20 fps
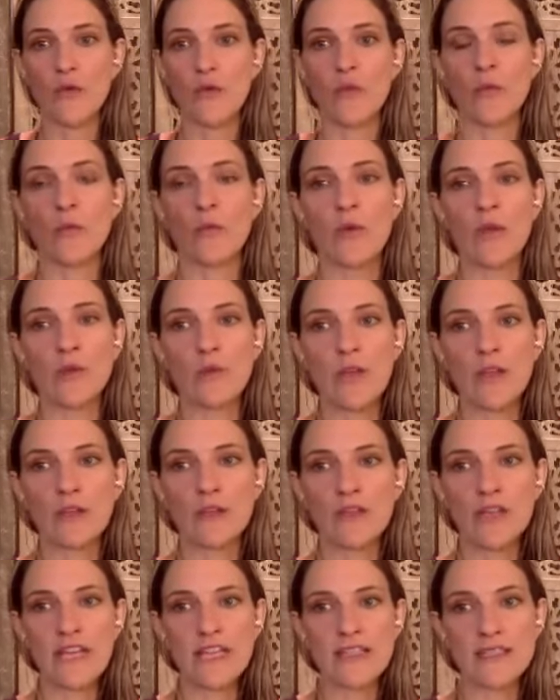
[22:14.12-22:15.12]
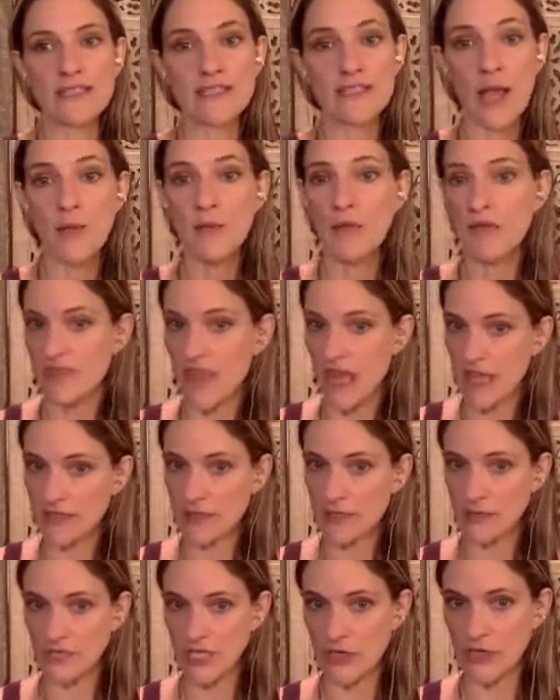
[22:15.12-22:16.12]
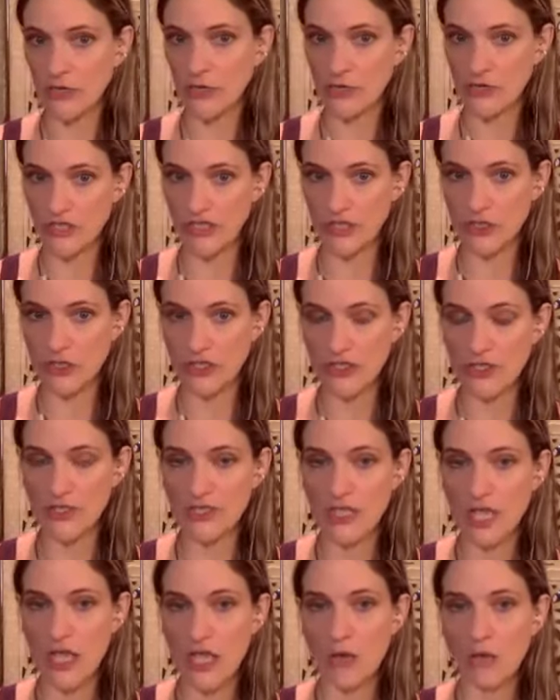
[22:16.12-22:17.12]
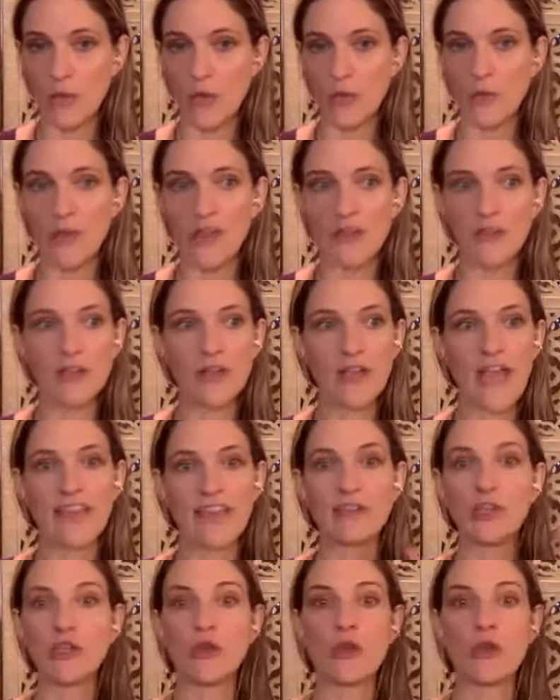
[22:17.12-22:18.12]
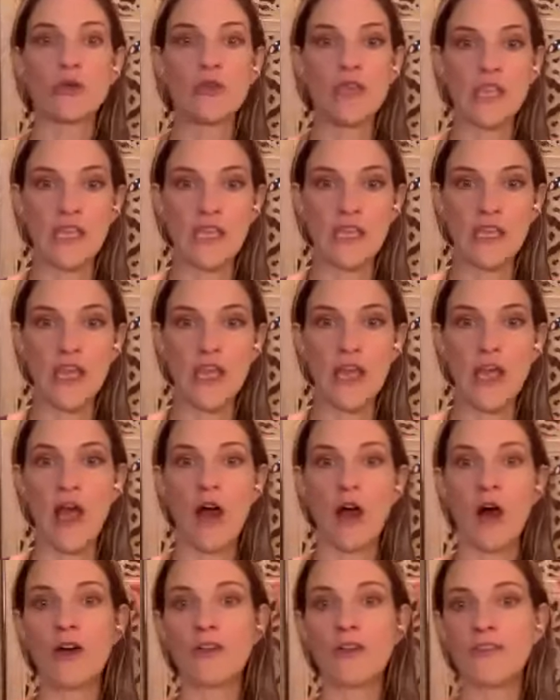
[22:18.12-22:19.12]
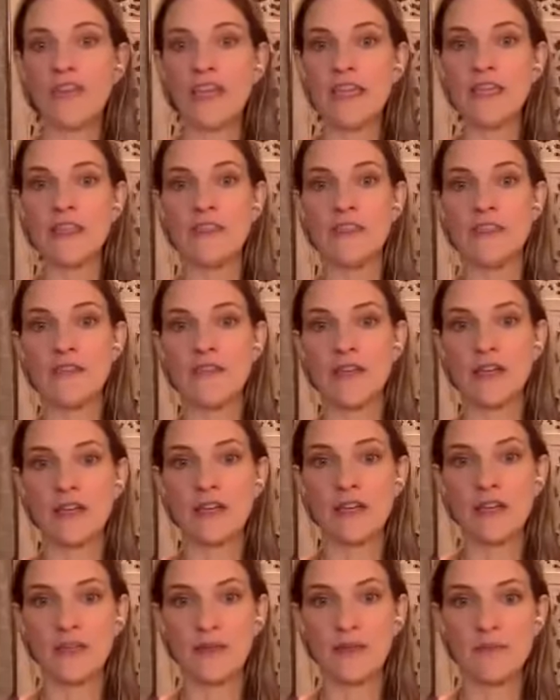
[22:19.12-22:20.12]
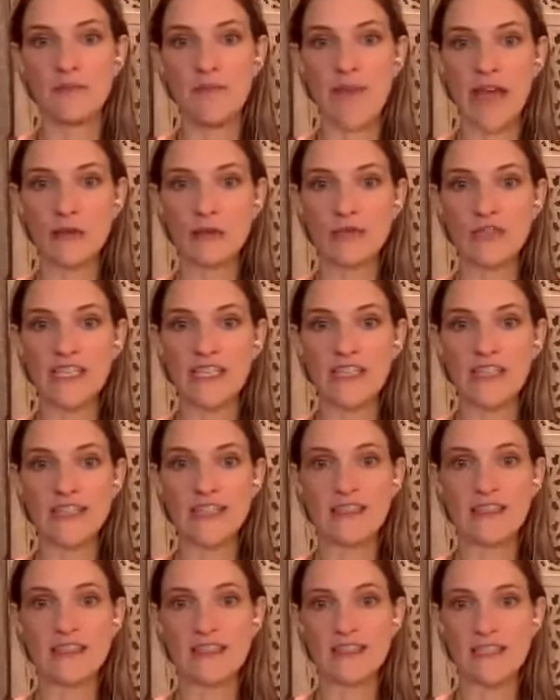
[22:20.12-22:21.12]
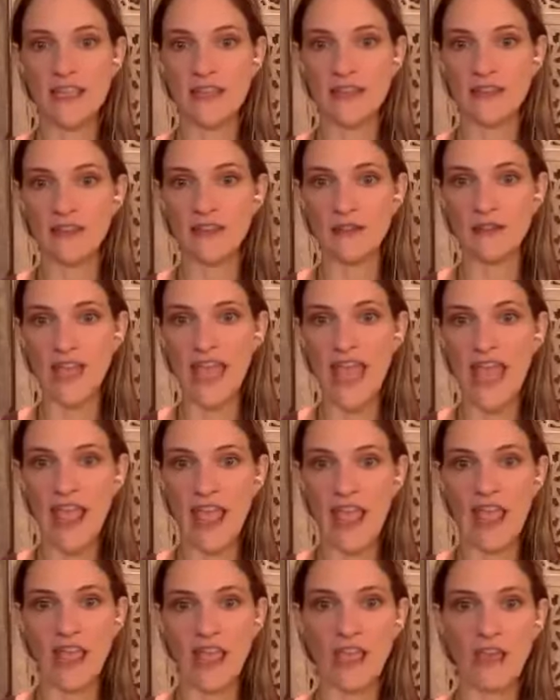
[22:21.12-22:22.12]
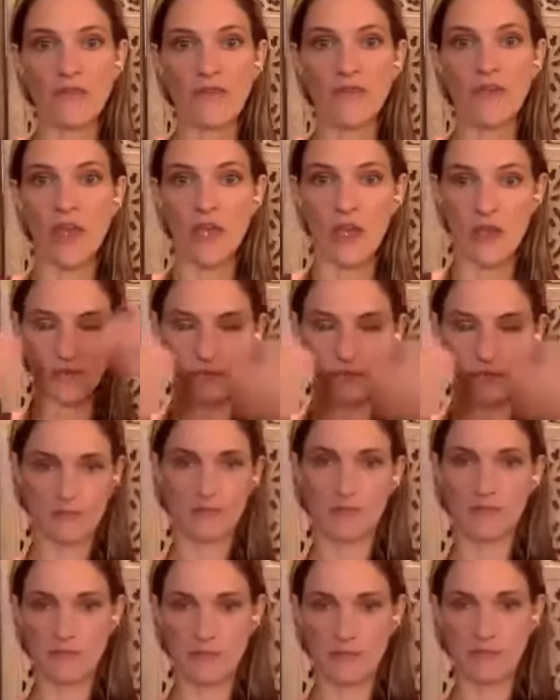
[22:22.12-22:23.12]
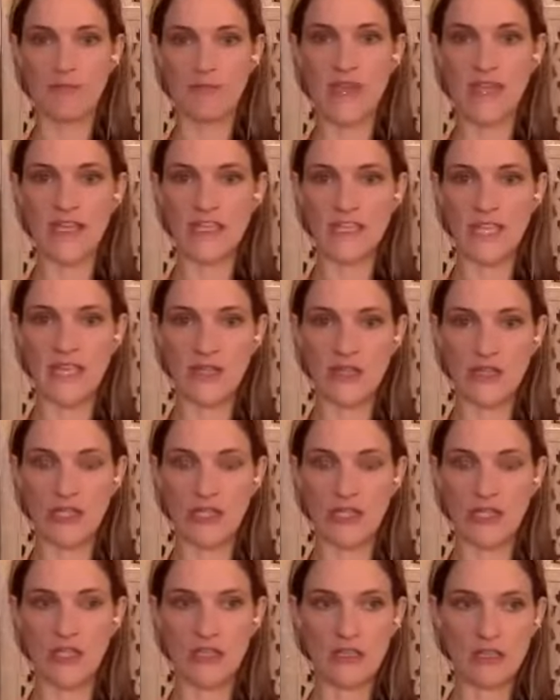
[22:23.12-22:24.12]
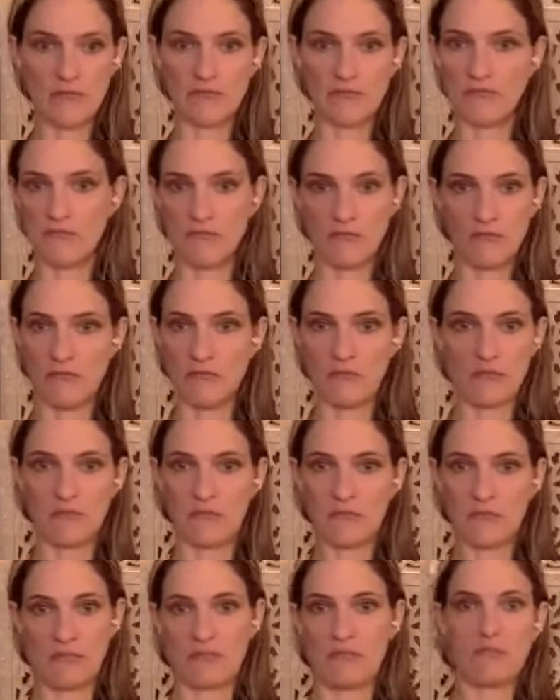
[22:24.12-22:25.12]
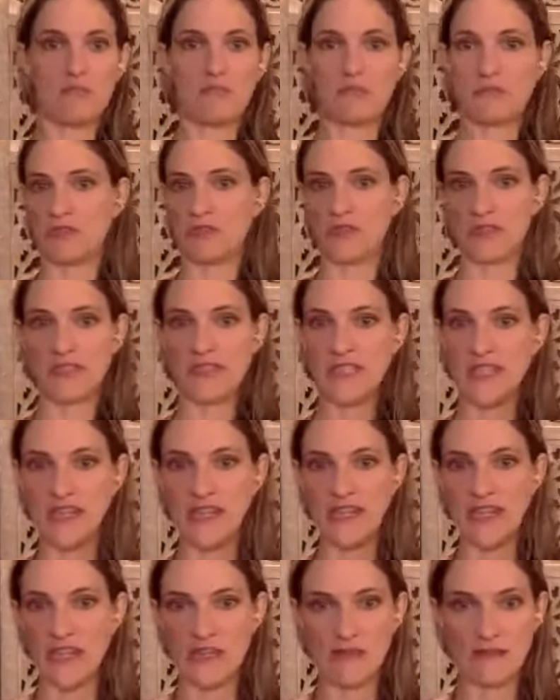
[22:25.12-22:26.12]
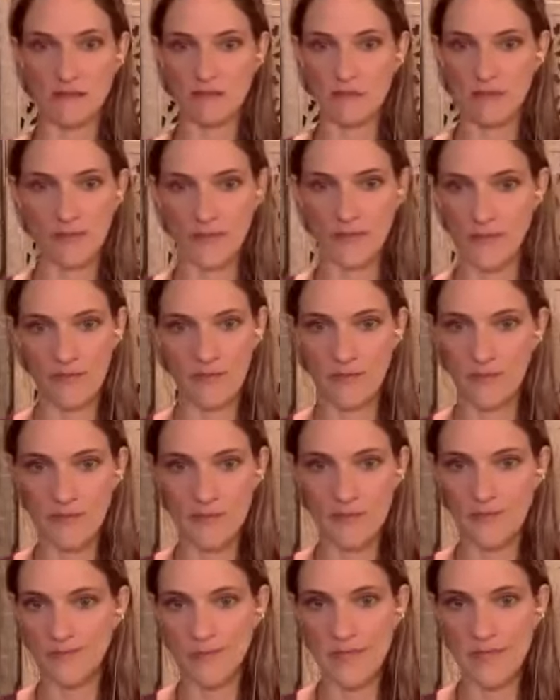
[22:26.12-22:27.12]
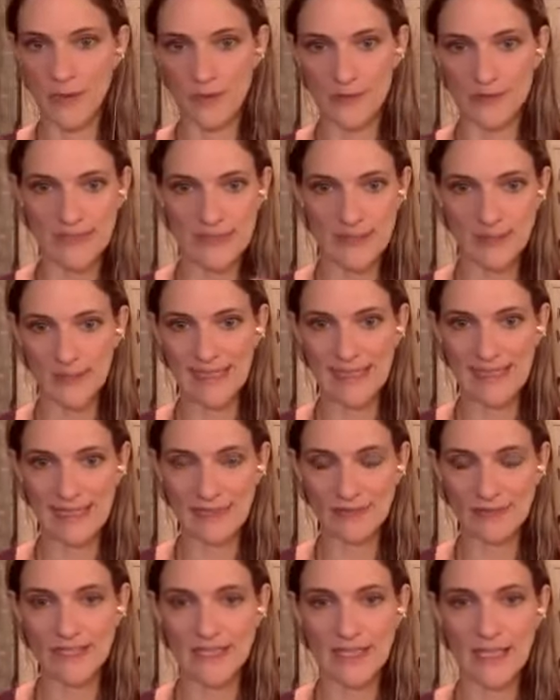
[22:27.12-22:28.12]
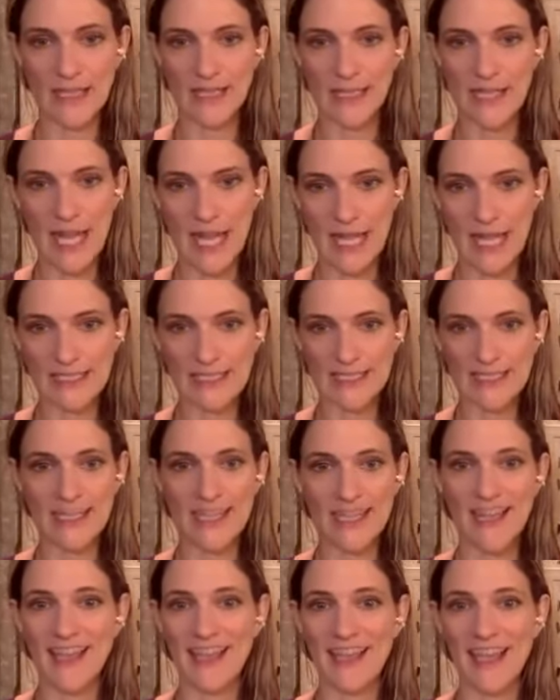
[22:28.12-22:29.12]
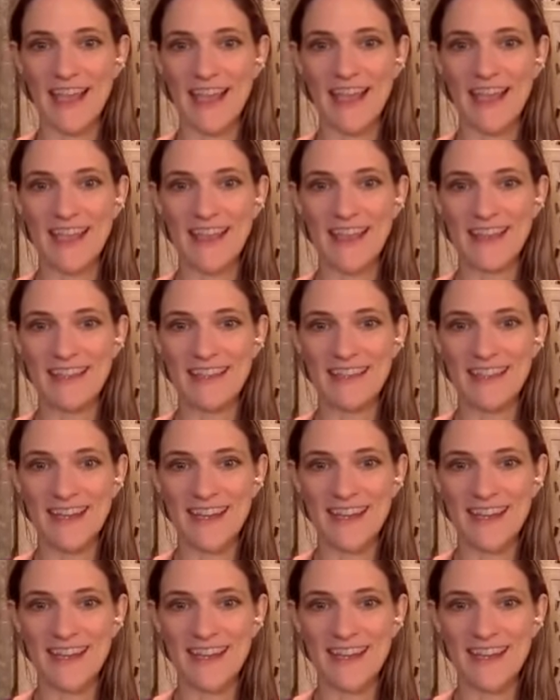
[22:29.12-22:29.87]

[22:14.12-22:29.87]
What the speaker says: when we look at some of the esoteric traditions, when we look at the yogi off in the mountains, in the cave, meditation, just eating, some leaves, nuts, and